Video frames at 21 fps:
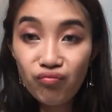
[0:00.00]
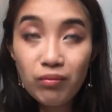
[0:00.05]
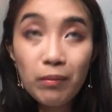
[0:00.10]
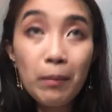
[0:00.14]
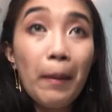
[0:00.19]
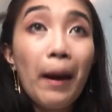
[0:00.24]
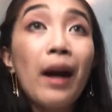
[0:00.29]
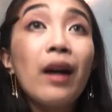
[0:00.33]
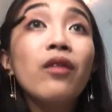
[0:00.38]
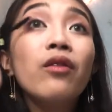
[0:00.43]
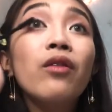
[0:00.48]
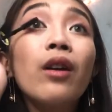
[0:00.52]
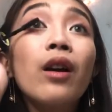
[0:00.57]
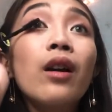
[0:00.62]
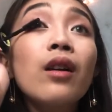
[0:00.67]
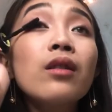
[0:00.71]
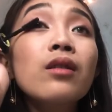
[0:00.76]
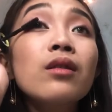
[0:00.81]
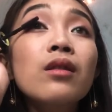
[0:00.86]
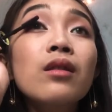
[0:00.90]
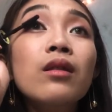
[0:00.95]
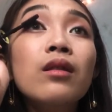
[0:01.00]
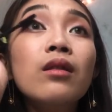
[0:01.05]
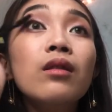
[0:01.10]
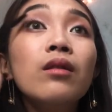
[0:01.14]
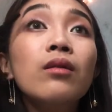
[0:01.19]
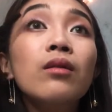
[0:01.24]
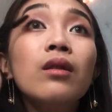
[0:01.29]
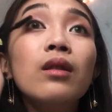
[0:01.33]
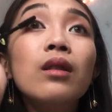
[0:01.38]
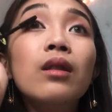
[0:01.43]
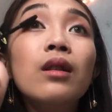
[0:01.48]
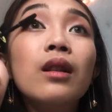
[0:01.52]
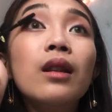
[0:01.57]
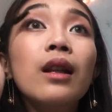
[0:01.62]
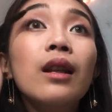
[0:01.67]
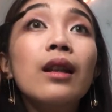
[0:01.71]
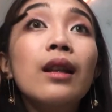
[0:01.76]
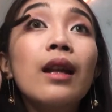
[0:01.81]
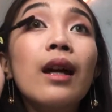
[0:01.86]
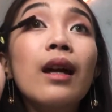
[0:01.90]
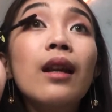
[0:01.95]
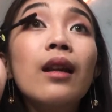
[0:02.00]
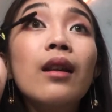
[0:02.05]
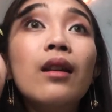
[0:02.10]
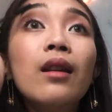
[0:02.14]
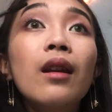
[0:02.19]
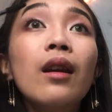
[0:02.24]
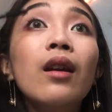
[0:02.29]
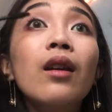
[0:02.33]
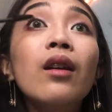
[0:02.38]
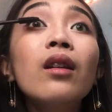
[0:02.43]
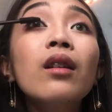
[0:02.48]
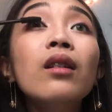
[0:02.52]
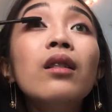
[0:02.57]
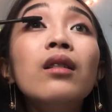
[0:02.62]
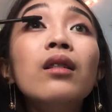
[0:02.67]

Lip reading: MAC first. I'm gonna get that in there.